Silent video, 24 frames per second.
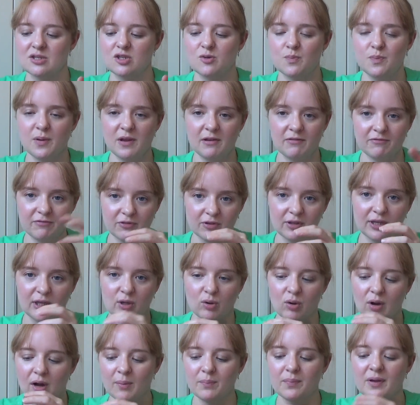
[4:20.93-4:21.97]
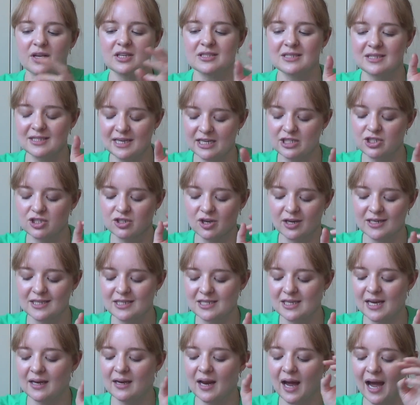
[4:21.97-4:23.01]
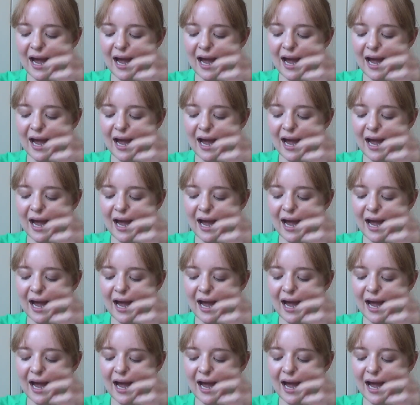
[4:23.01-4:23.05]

to be fully caught up because Station 19